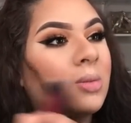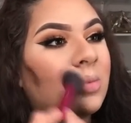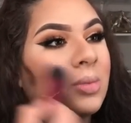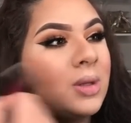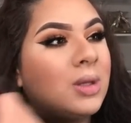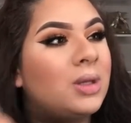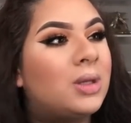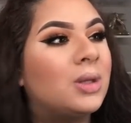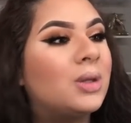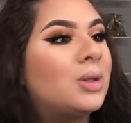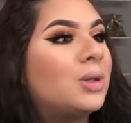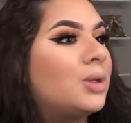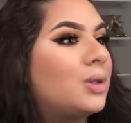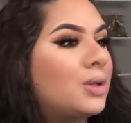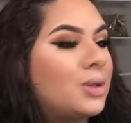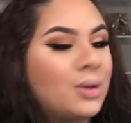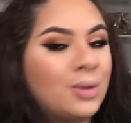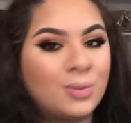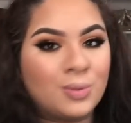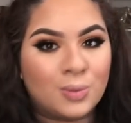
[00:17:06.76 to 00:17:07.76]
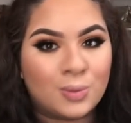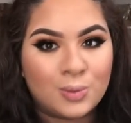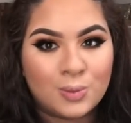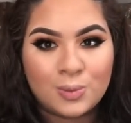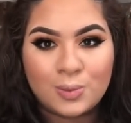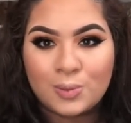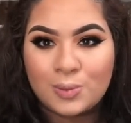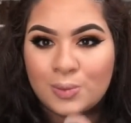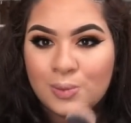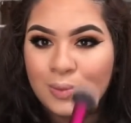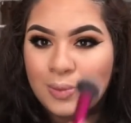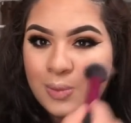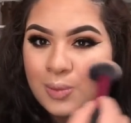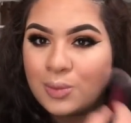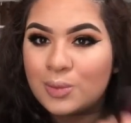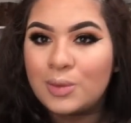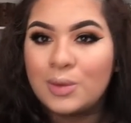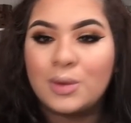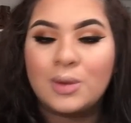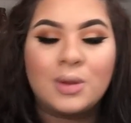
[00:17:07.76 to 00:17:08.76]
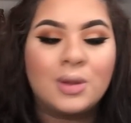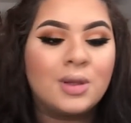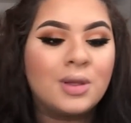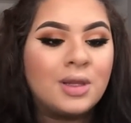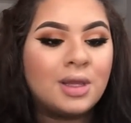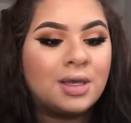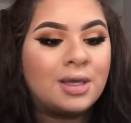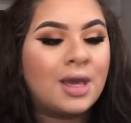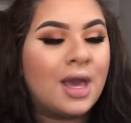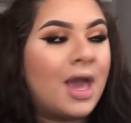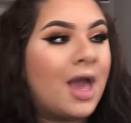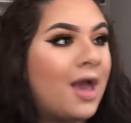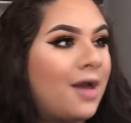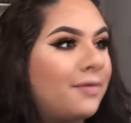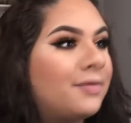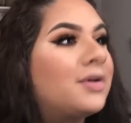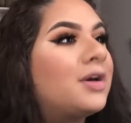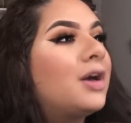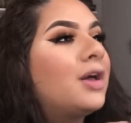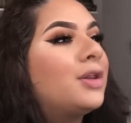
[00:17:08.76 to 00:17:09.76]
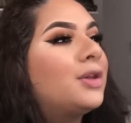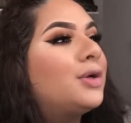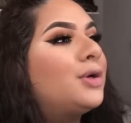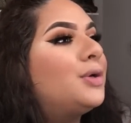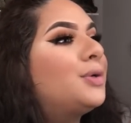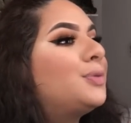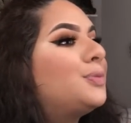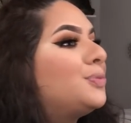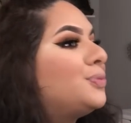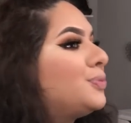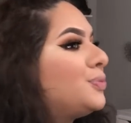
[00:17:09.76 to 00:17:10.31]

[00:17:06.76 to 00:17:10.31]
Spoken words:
make it look like a half color.